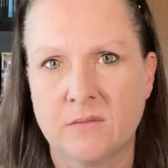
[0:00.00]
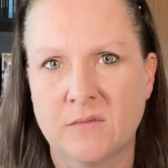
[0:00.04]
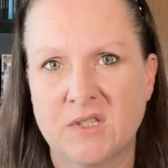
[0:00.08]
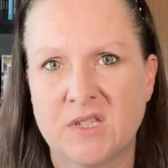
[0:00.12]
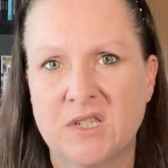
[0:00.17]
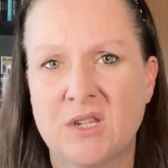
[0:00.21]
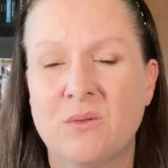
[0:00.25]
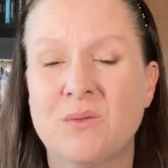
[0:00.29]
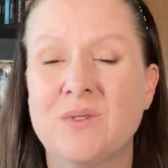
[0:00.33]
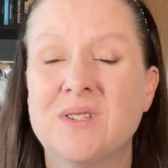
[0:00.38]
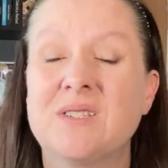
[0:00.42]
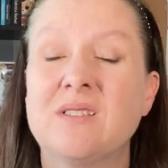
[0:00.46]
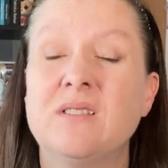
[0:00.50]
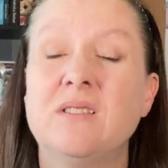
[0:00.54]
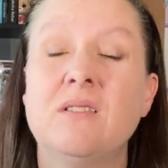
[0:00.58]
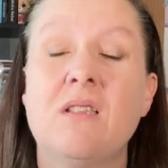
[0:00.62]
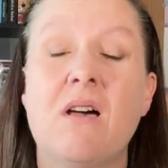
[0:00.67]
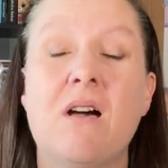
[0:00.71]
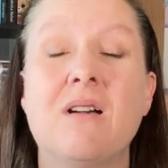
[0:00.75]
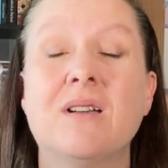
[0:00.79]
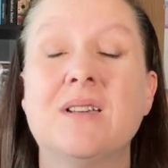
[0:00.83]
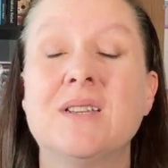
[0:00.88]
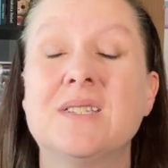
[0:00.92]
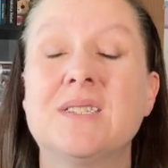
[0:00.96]
So as
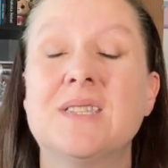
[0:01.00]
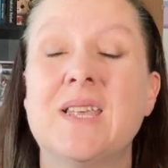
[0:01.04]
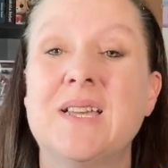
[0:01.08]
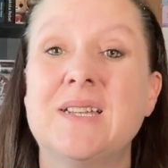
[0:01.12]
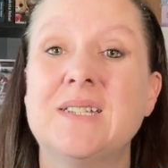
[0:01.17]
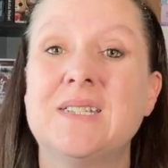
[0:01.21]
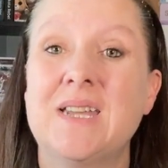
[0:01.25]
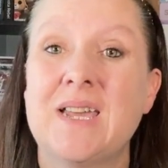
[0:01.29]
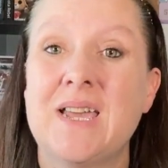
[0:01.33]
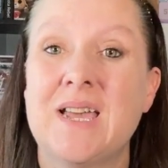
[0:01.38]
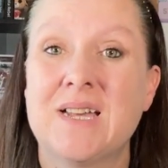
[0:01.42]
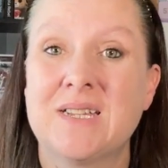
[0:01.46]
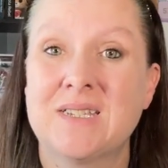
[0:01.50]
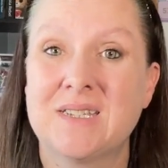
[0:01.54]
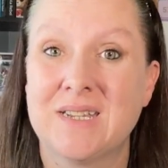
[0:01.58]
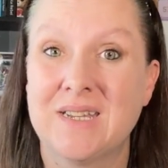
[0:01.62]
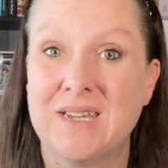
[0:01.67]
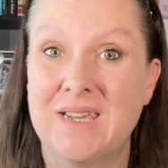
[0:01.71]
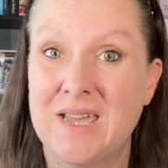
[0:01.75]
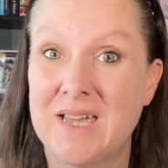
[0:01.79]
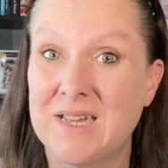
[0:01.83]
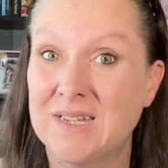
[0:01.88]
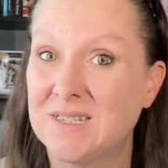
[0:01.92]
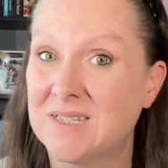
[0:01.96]
long as that task
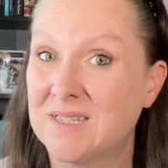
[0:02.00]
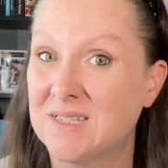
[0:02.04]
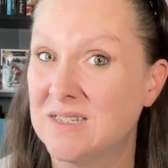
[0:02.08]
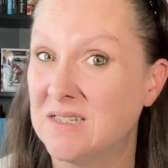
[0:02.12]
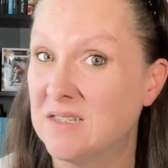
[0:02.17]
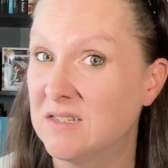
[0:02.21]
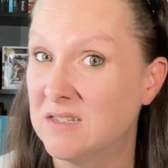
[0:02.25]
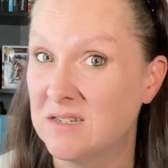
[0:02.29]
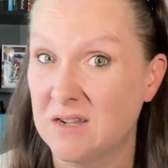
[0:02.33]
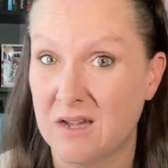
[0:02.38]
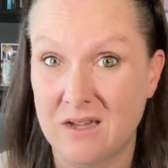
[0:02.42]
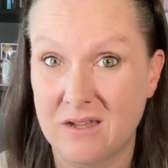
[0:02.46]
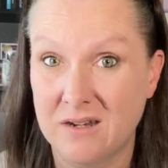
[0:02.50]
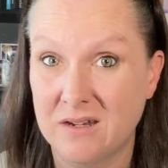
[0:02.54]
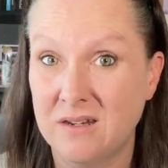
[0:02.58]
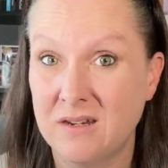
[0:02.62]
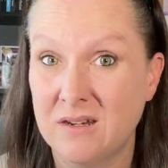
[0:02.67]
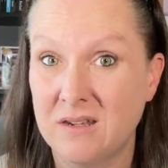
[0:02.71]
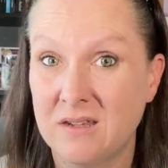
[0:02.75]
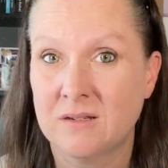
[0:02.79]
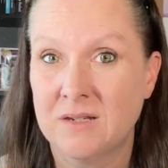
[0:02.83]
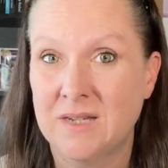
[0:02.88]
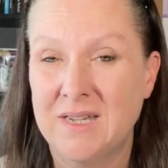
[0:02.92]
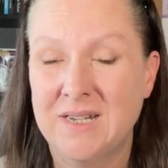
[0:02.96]
gets
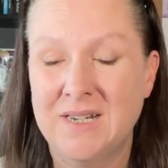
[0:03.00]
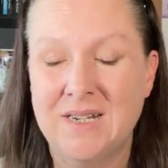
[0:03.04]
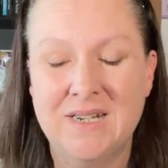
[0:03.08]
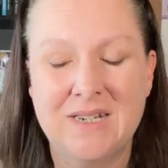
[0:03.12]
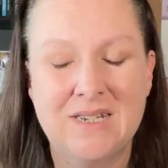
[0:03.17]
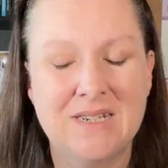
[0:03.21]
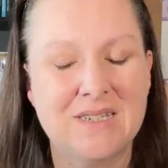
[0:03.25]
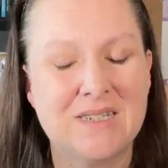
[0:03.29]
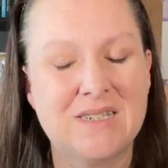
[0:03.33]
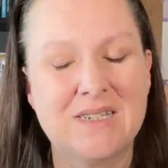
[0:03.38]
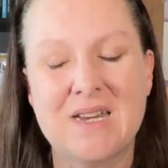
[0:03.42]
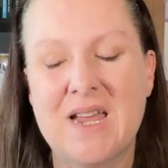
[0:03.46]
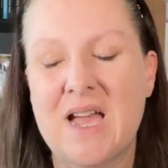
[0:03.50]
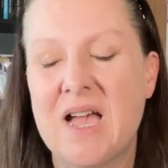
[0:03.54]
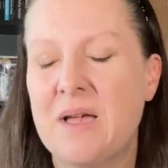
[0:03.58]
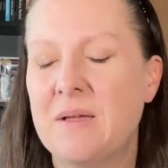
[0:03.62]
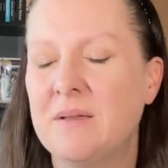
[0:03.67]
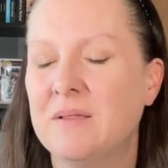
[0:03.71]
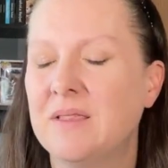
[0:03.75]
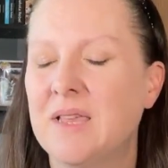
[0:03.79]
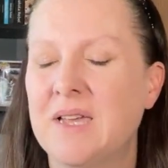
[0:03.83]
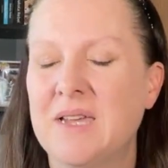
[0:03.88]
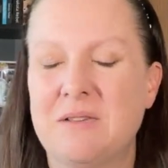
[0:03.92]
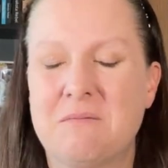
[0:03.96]
done and it is not
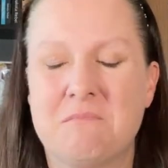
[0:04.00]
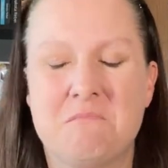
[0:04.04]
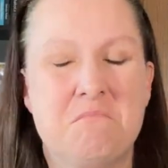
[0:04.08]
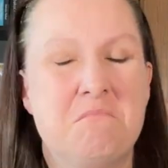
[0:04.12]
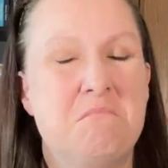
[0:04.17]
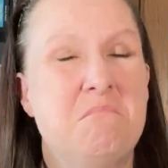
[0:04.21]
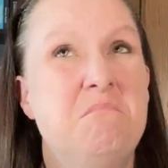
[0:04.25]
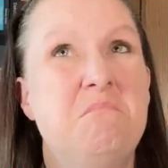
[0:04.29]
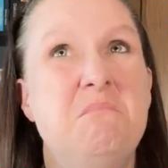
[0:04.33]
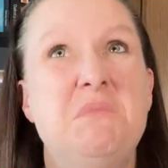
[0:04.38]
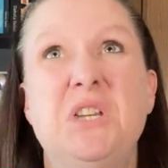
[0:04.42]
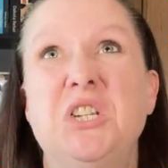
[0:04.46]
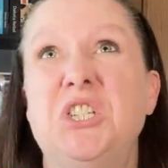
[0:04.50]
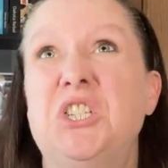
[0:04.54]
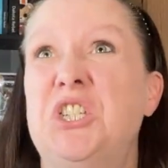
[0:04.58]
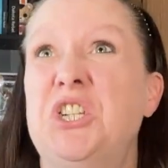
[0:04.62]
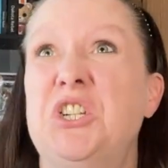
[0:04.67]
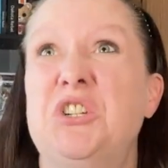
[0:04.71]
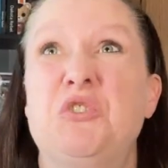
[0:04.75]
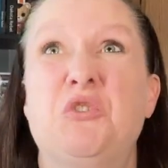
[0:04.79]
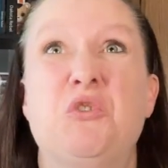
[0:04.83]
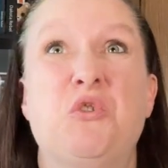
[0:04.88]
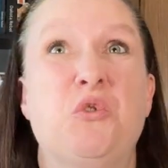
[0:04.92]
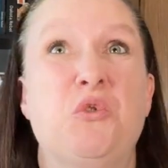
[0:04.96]
like
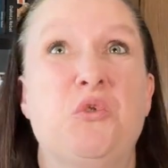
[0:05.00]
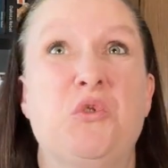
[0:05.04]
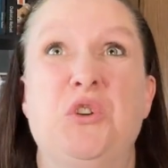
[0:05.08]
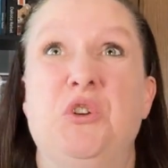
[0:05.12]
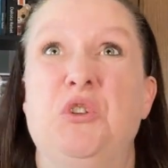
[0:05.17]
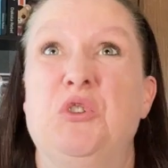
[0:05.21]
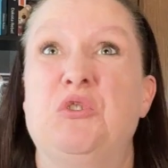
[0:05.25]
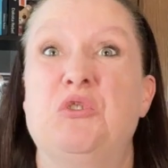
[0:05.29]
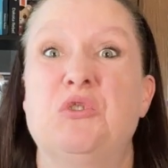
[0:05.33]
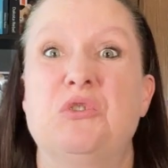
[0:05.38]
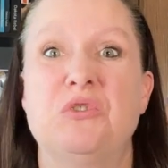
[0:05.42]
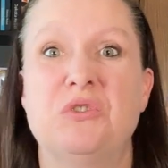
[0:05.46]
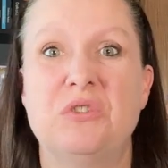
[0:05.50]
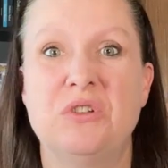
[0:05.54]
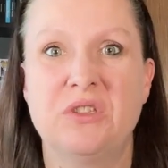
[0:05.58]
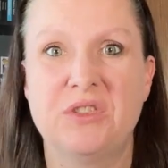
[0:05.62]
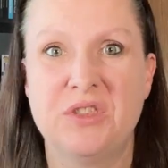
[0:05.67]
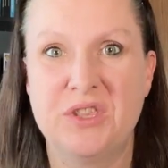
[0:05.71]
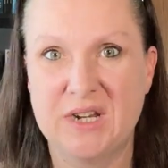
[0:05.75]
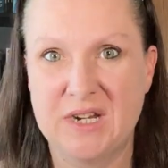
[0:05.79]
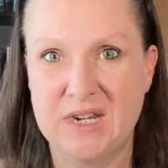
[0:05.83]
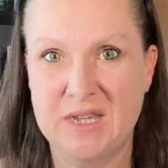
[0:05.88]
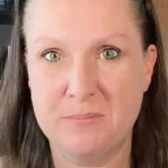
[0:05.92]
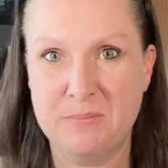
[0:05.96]
mission critical
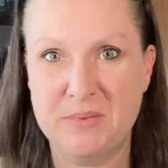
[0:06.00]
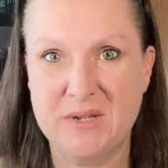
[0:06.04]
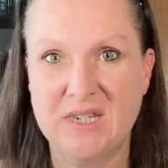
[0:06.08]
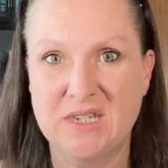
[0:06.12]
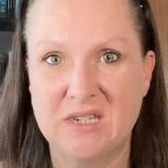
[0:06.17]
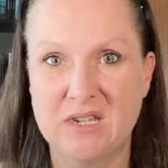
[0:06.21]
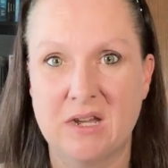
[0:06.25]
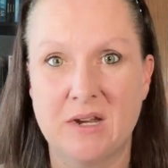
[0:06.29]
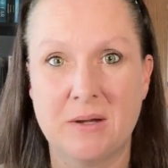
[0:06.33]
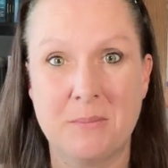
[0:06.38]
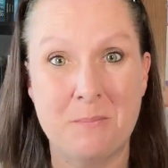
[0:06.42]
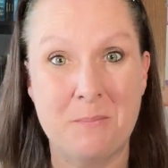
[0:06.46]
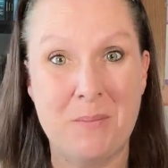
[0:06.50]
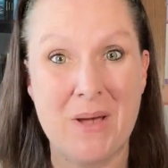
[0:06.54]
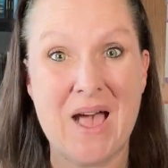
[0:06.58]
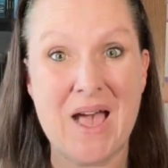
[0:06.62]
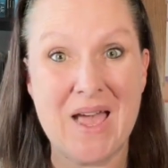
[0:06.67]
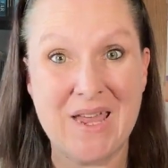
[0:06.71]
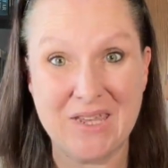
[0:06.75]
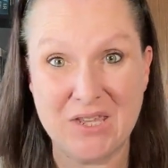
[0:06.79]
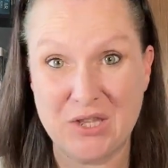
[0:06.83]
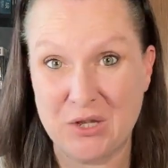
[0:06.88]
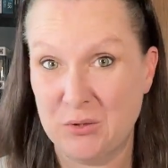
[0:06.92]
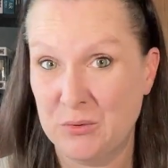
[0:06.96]
that it be done
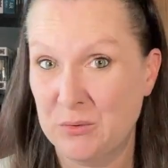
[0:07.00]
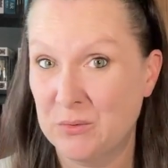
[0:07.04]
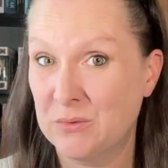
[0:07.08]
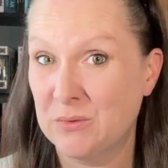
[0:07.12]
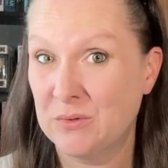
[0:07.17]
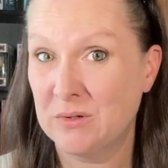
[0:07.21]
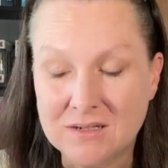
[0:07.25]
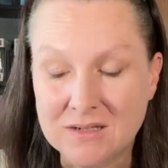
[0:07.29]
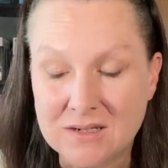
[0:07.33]
by you,